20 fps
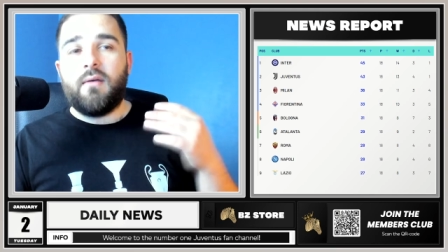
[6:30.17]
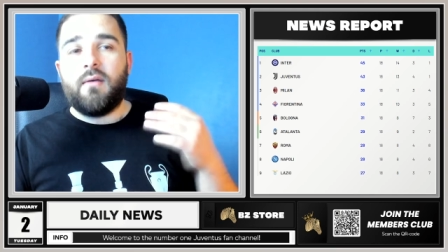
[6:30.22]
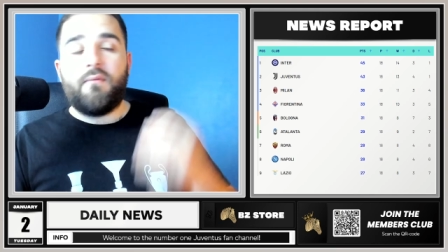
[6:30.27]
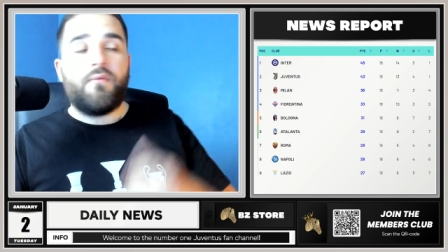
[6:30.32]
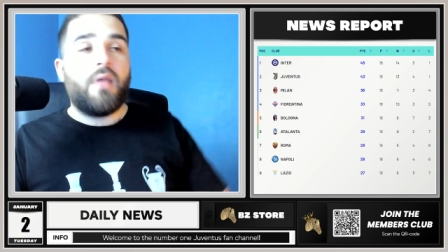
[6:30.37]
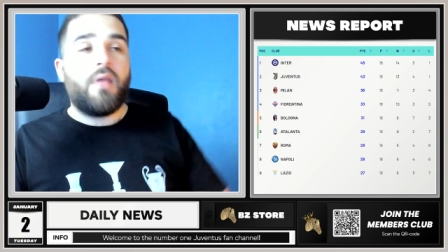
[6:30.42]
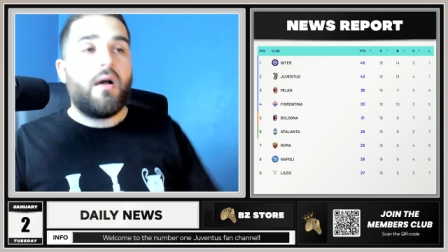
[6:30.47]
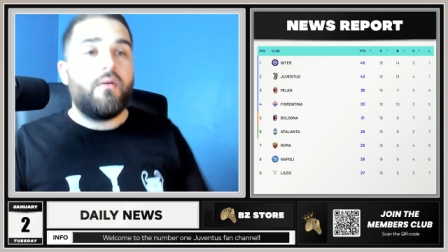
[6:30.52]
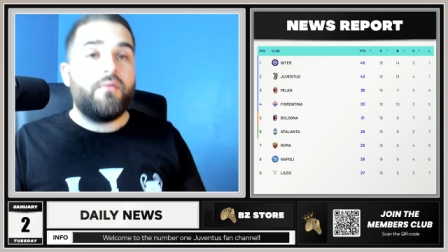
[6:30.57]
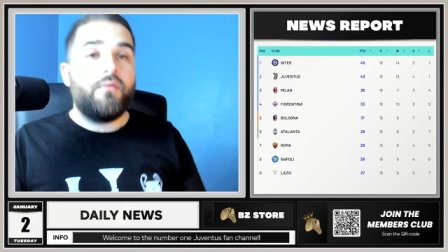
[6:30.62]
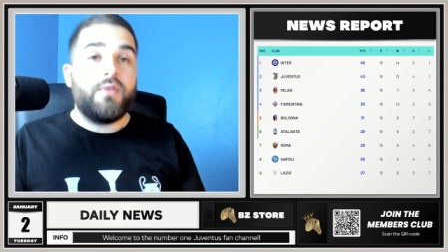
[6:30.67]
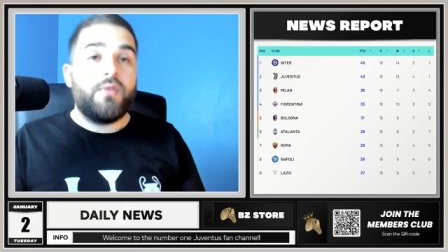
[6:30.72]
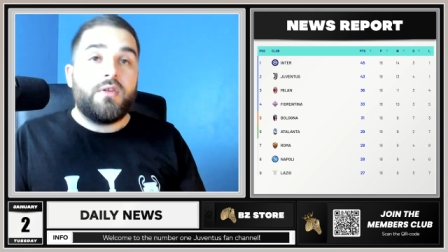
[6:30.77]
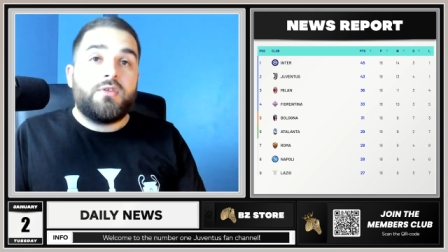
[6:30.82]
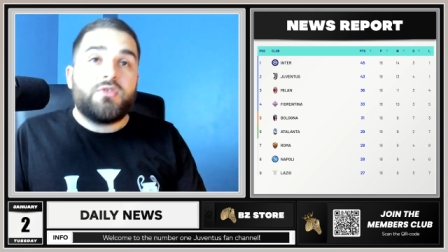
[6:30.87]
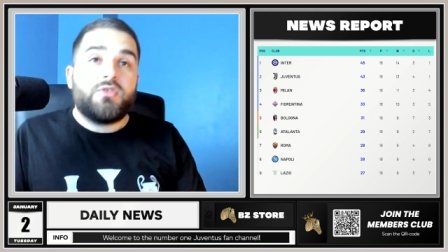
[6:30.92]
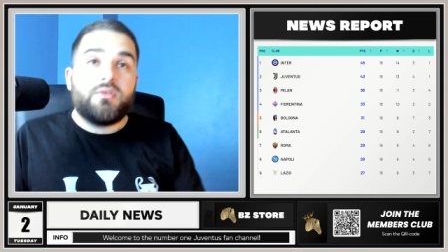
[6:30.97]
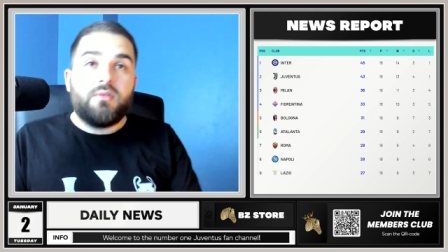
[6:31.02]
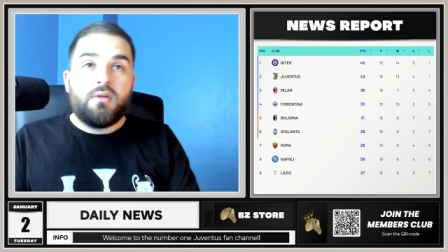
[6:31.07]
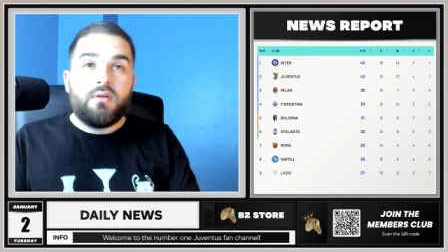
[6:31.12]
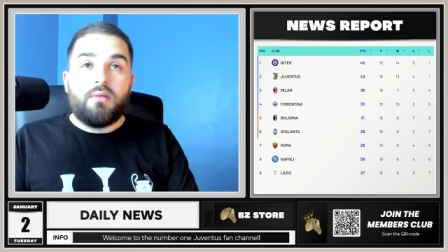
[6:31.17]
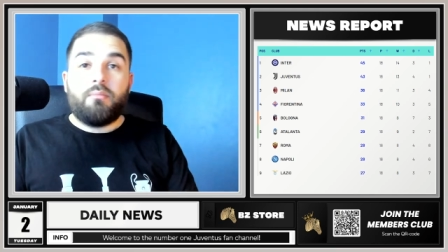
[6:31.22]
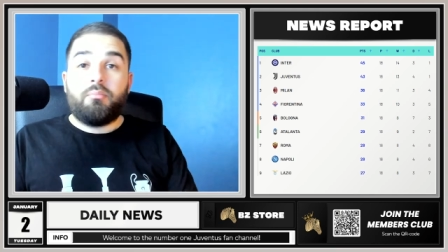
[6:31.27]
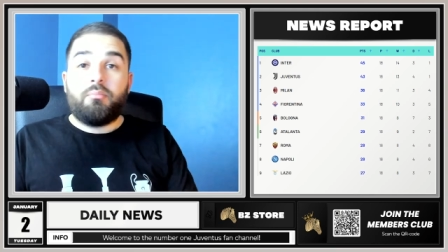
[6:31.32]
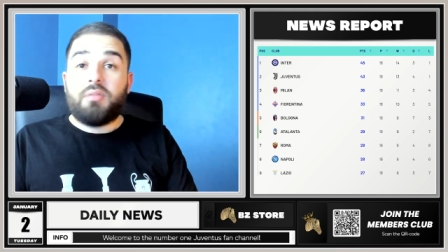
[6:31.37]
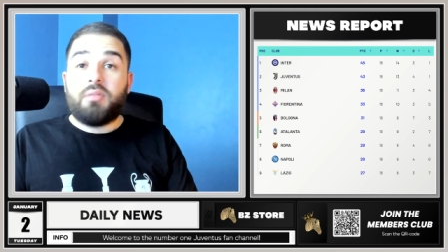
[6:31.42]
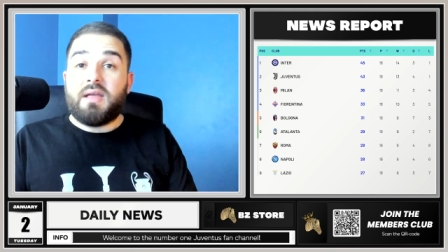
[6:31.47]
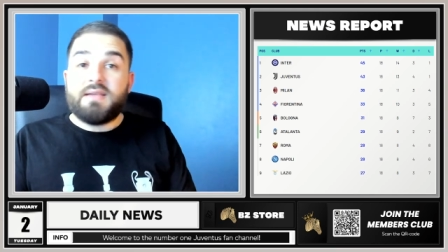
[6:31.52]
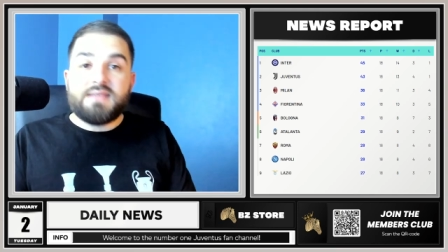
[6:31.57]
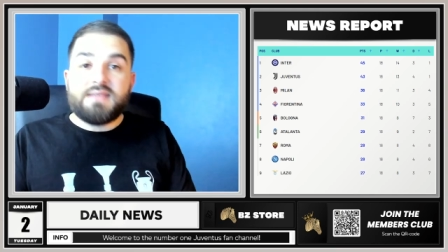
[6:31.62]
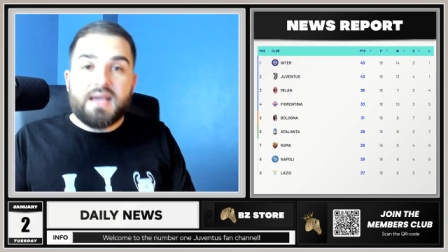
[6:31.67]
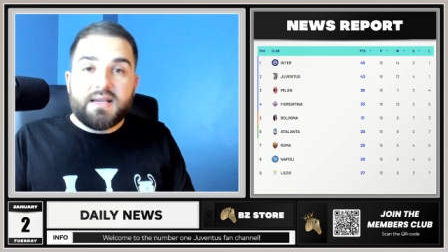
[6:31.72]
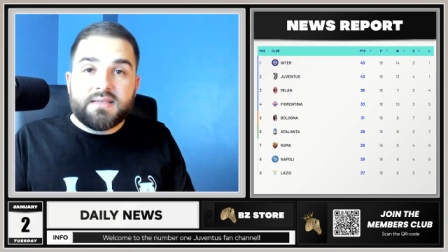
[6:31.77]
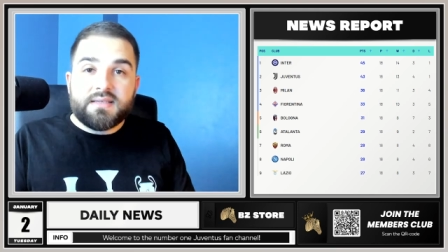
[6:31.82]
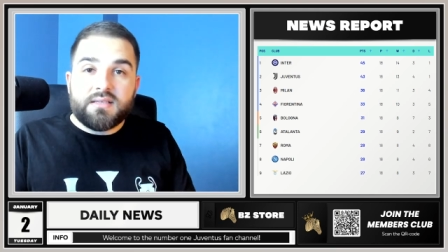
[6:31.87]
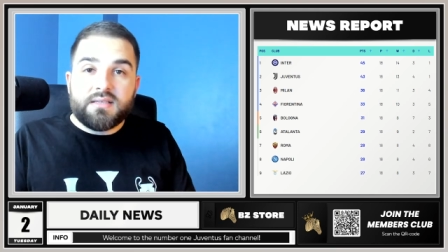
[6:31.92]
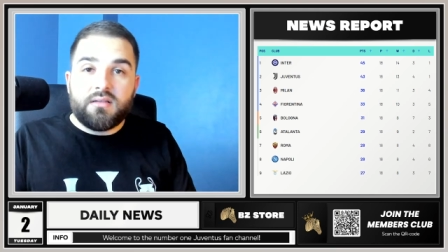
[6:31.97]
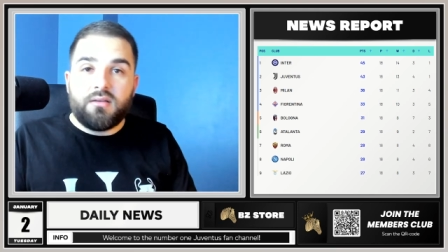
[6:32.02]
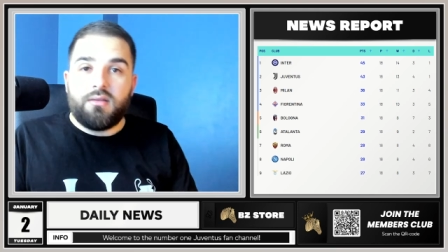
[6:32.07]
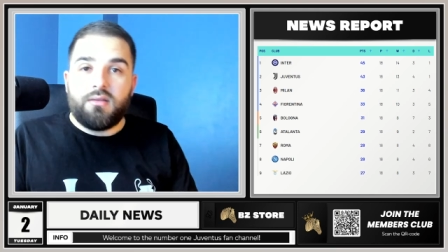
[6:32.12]
Vlahovic plays
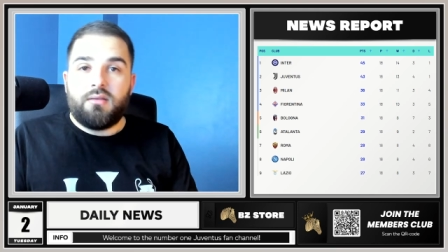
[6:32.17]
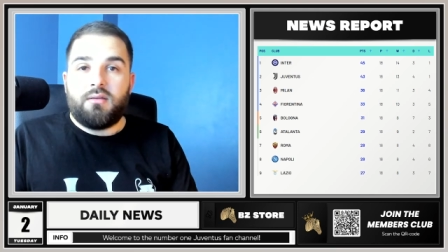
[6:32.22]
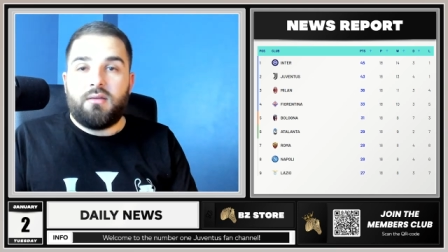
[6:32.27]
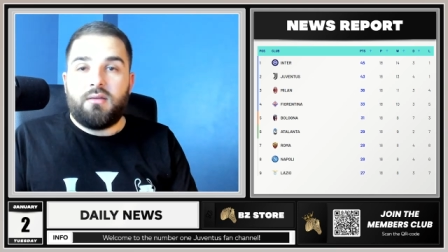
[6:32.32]
excellent.